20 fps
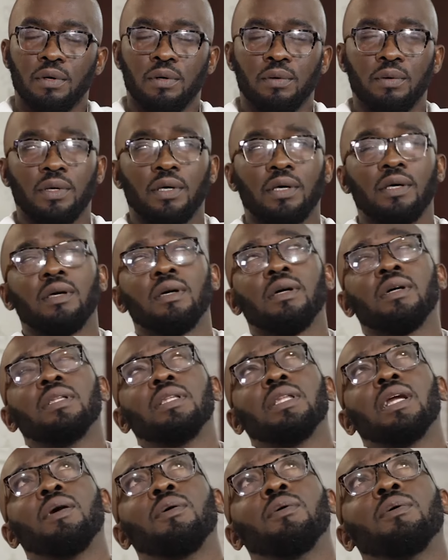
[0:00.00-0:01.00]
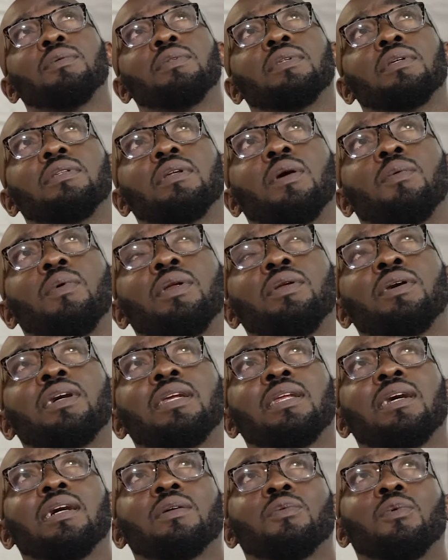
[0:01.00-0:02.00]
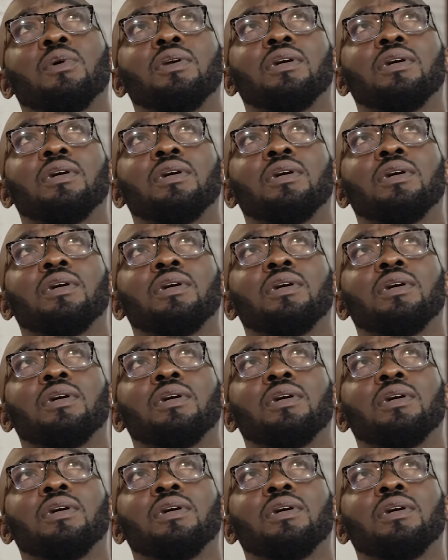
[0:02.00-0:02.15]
Okay. Now we're looking at